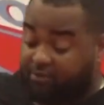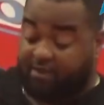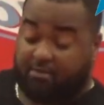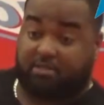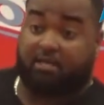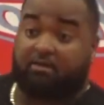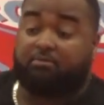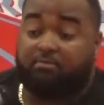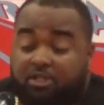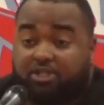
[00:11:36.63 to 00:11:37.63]

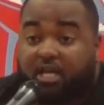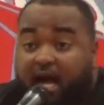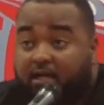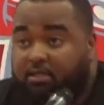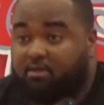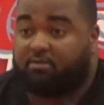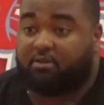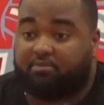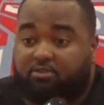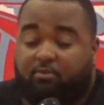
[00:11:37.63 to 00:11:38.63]
you'd be shocked.
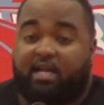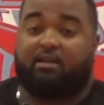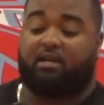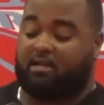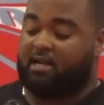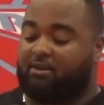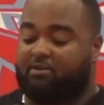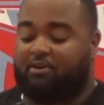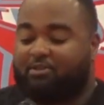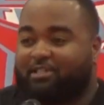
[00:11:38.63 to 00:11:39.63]
I'm sweating. I
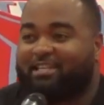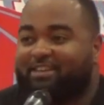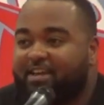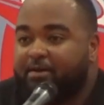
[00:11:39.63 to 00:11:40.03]
got a long sleep.